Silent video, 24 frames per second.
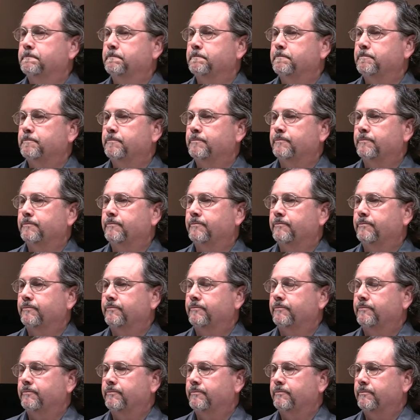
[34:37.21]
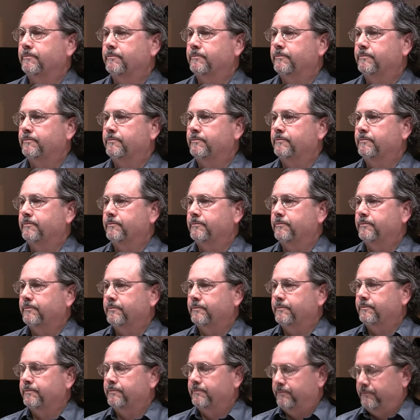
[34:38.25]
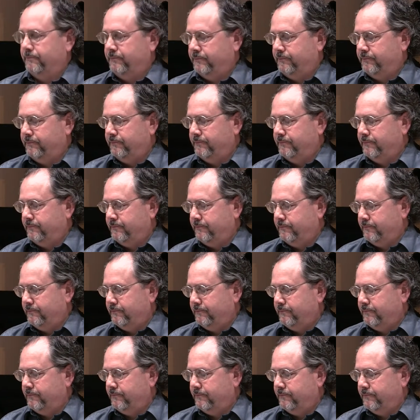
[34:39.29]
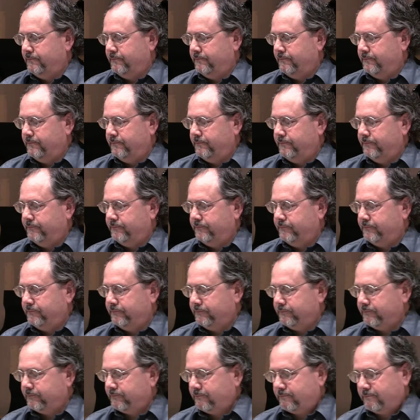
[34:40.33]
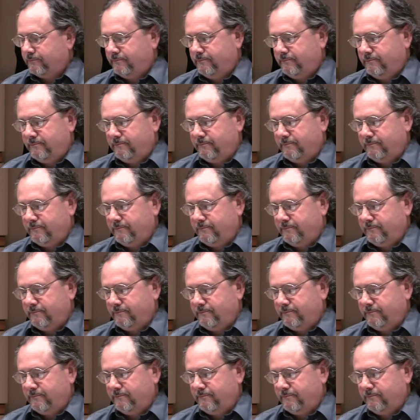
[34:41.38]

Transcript: (silence)